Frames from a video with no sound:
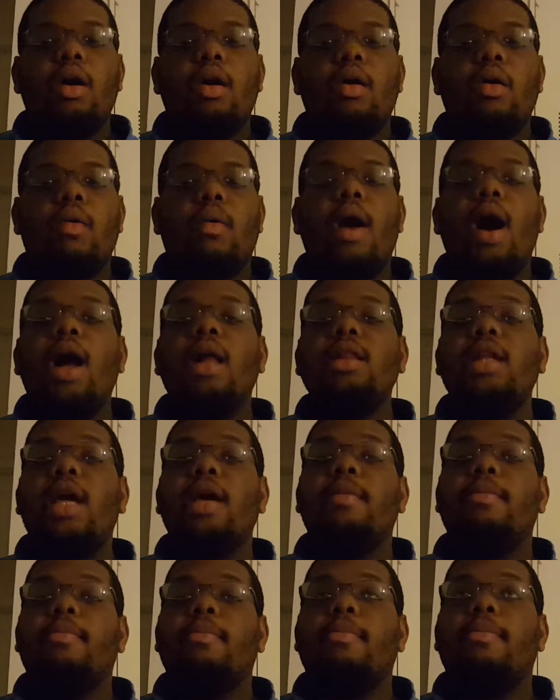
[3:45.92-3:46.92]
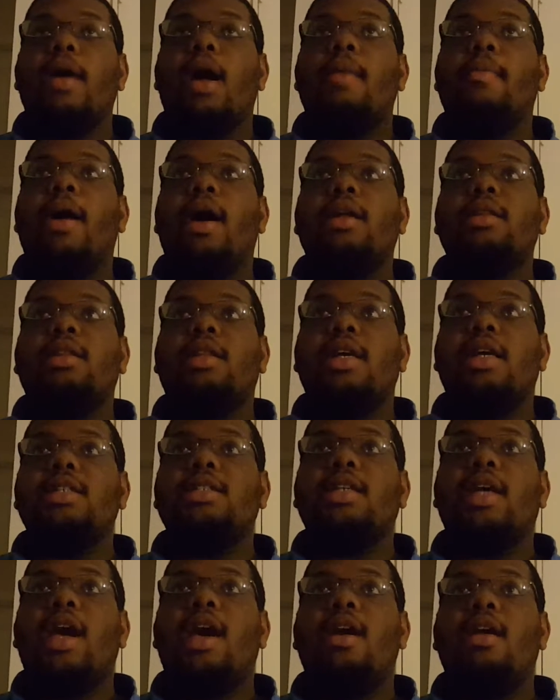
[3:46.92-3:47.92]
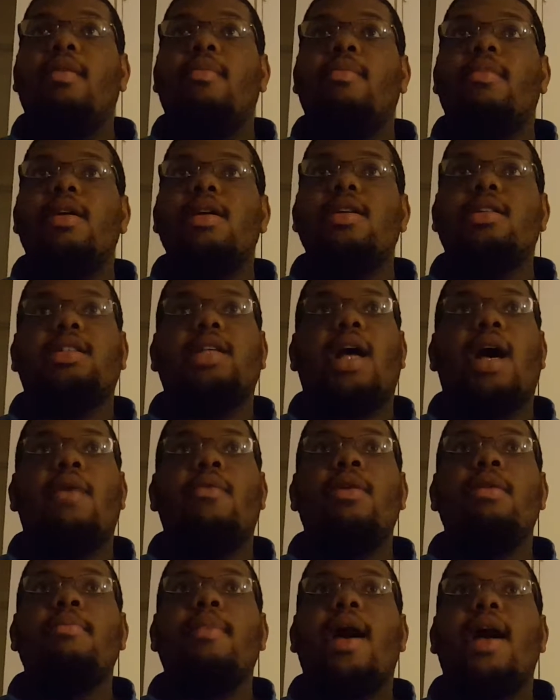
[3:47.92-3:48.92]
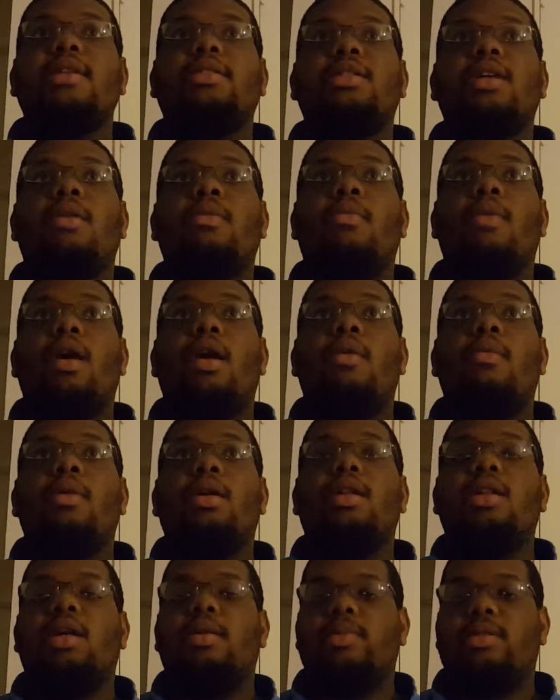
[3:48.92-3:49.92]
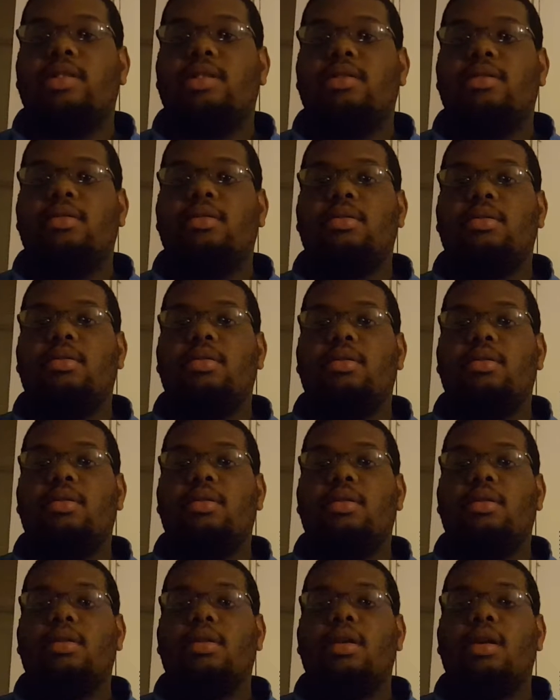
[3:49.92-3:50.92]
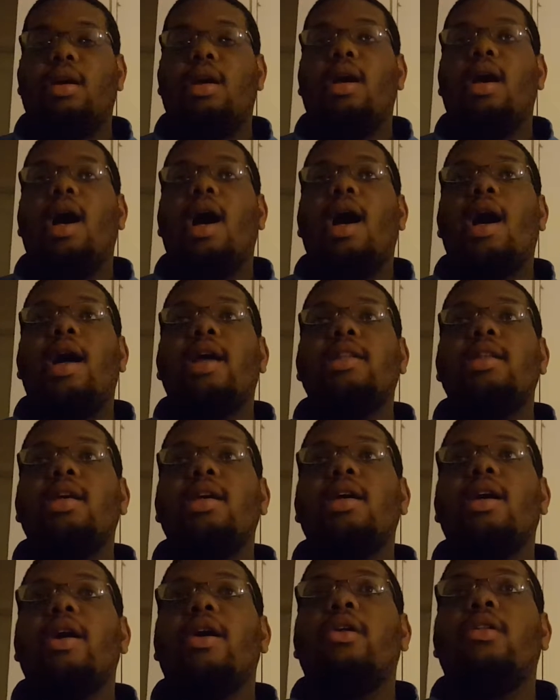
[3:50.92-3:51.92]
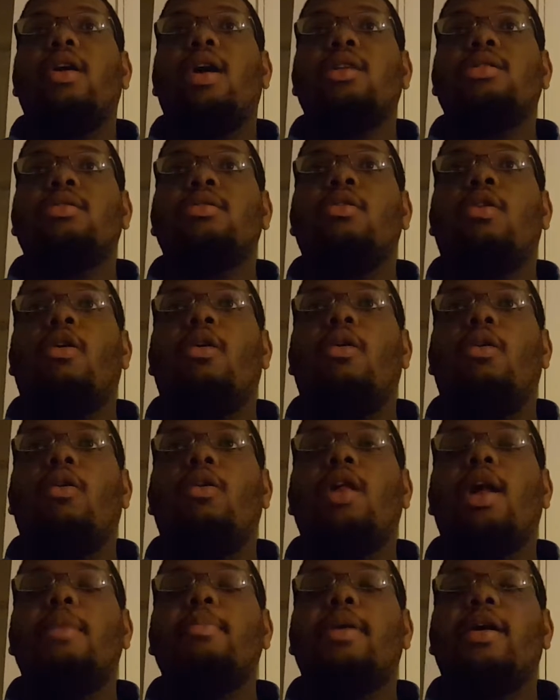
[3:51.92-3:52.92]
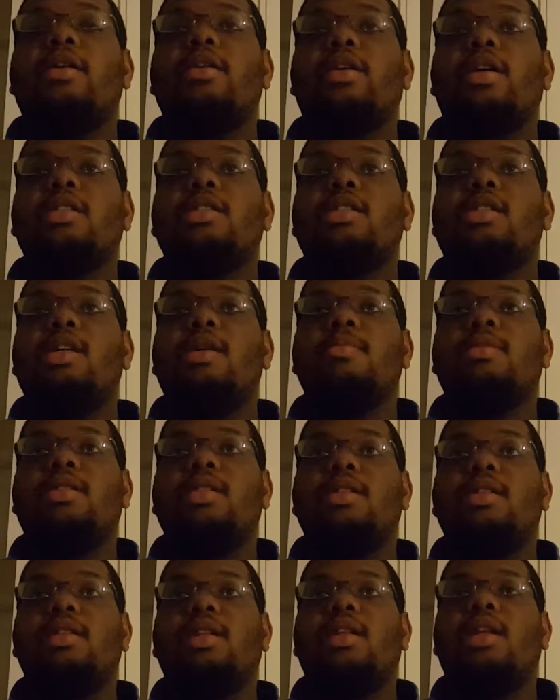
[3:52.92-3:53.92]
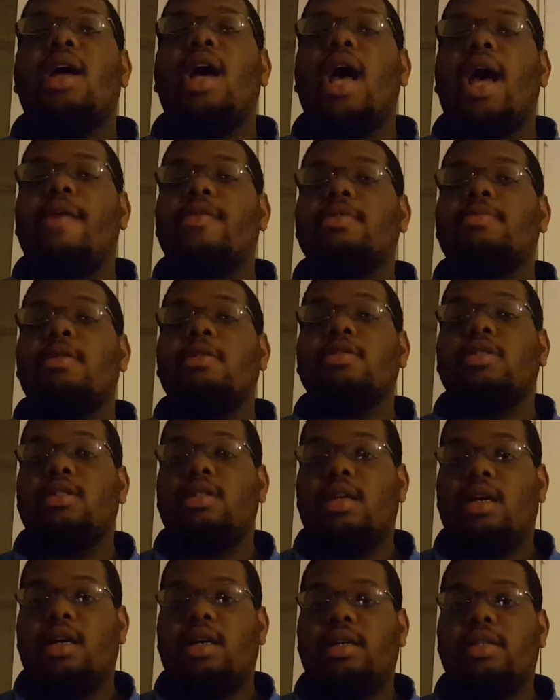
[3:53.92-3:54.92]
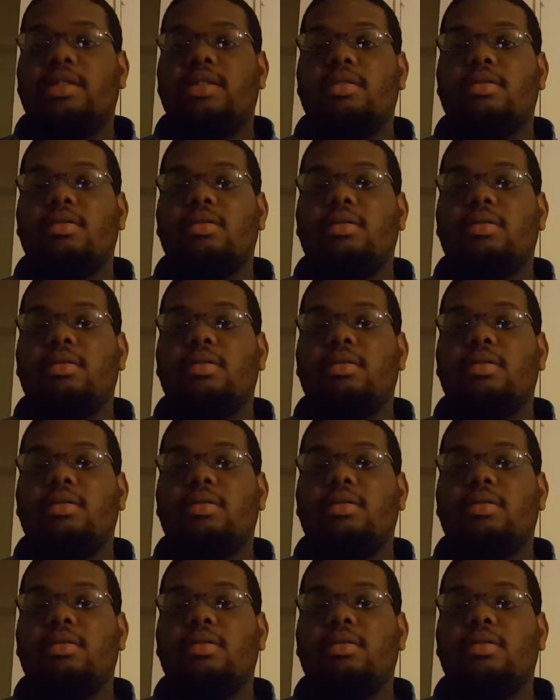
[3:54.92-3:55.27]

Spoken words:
What I like about this game is that we match up well with Clemson. I think Carolina's going to do a whole lot better against Clemson than the average person does.